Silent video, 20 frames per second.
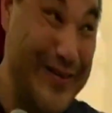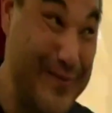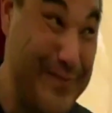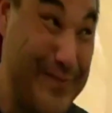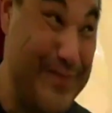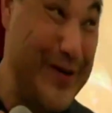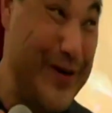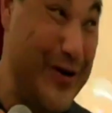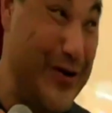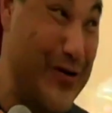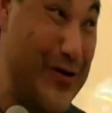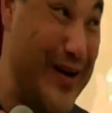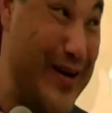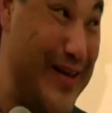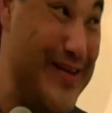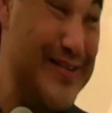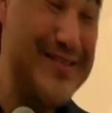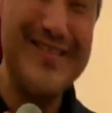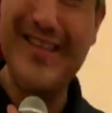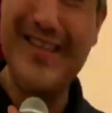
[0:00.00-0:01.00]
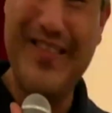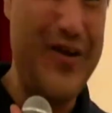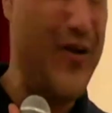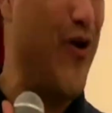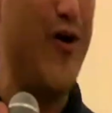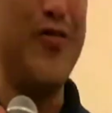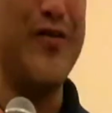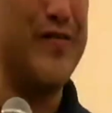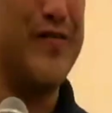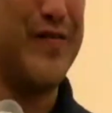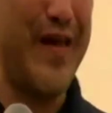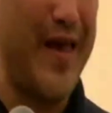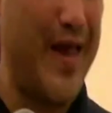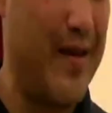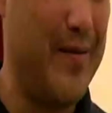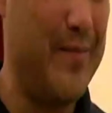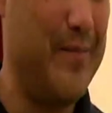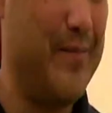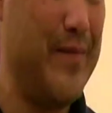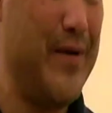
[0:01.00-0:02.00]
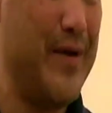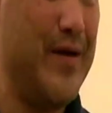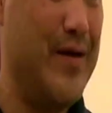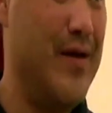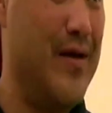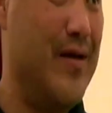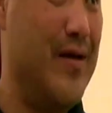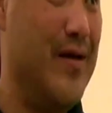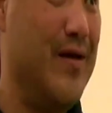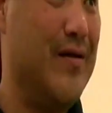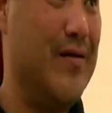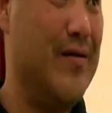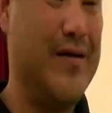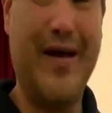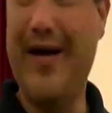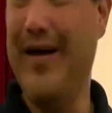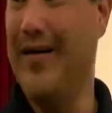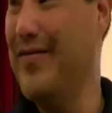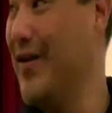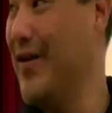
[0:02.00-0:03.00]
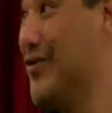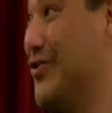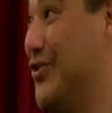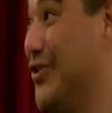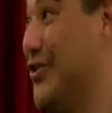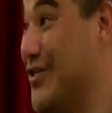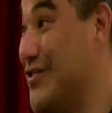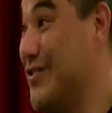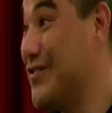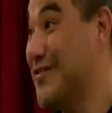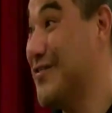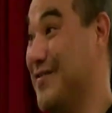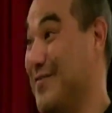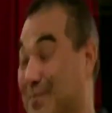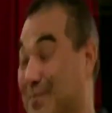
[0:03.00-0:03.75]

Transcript: the ingredients, they're all the same. Okay. They're just